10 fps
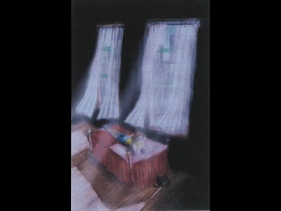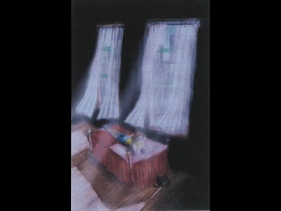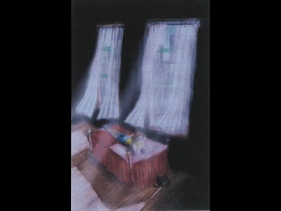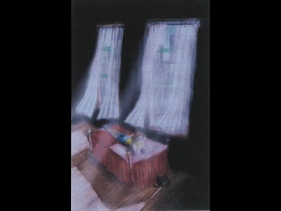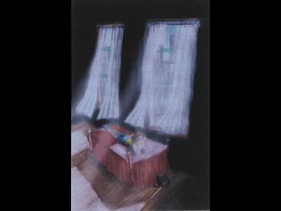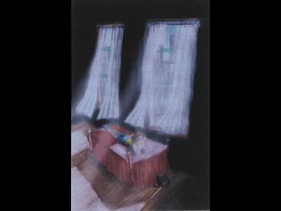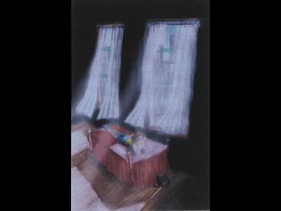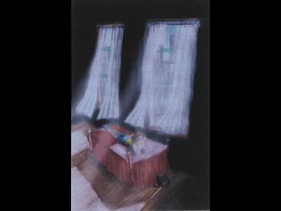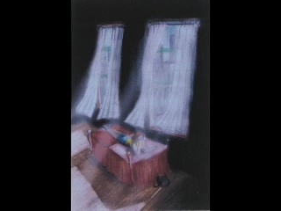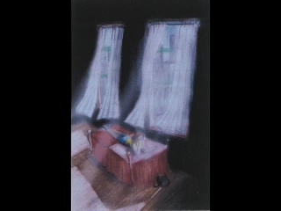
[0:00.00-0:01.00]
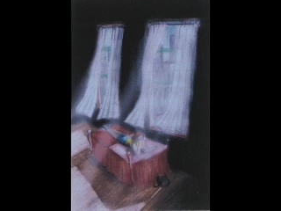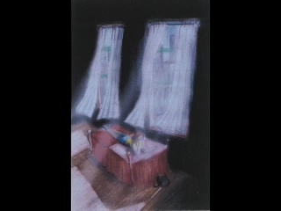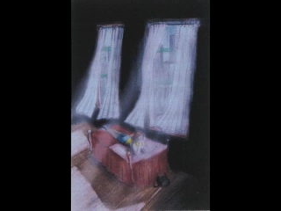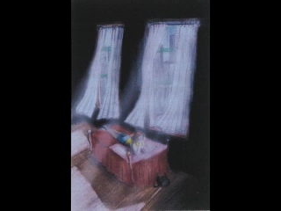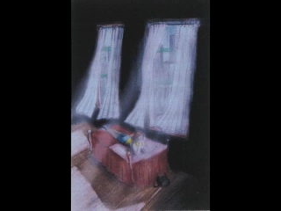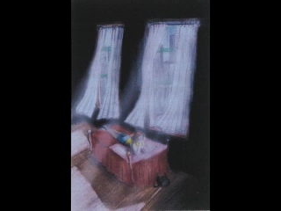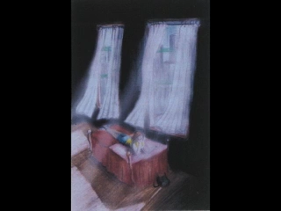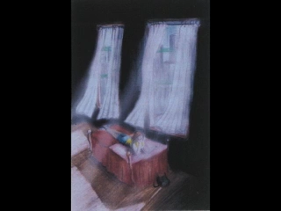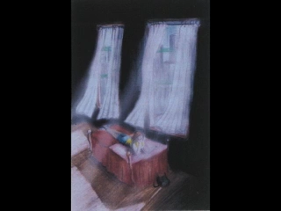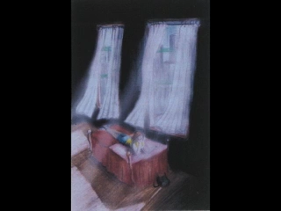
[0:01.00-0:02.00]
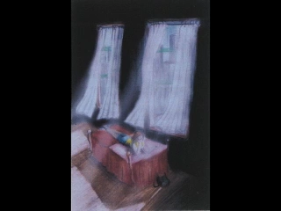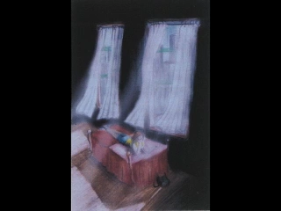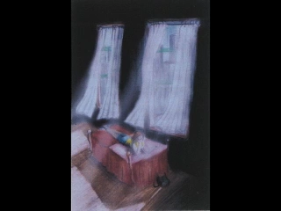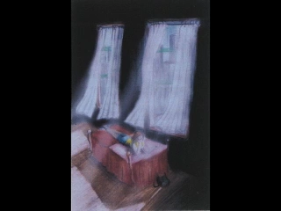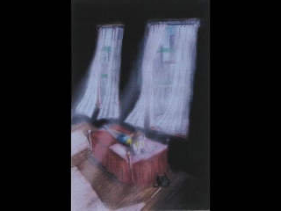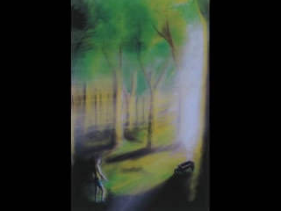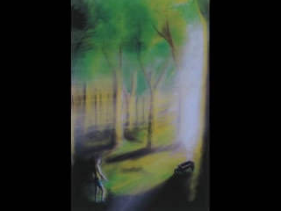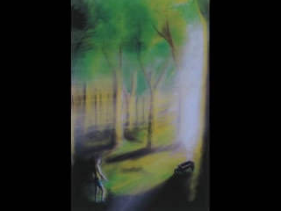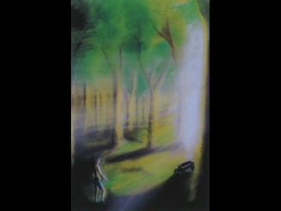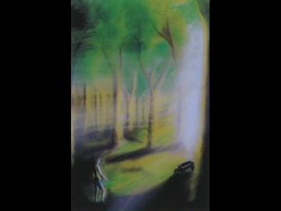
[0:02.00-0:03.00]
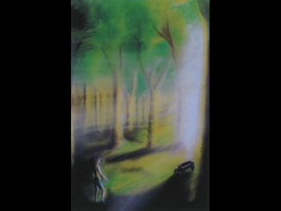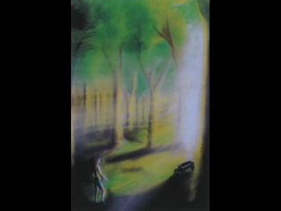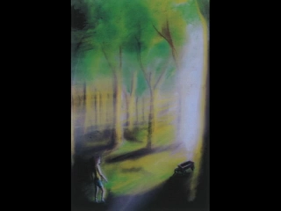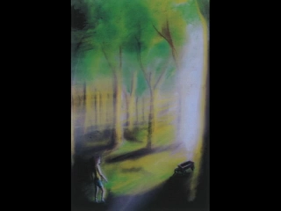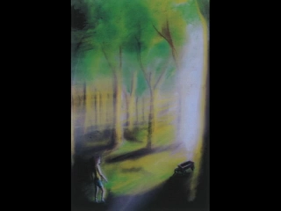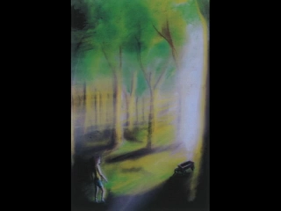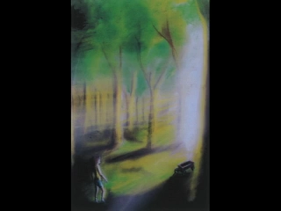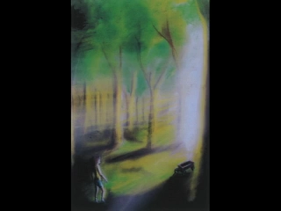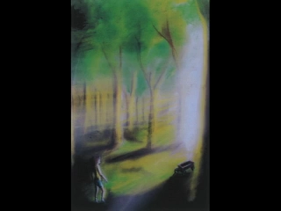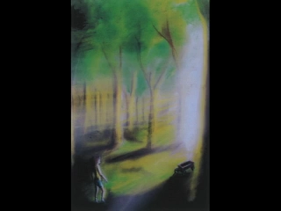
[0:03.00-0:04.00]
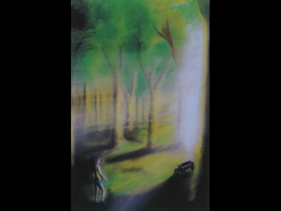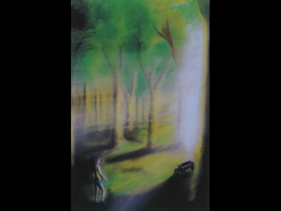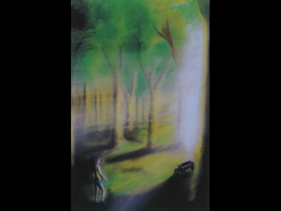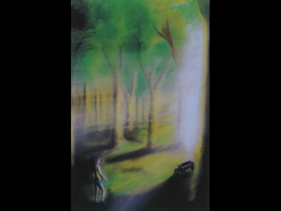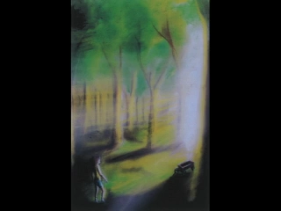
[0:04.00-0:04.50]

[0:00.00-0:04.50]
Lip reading: Nobody's mouth can be seen.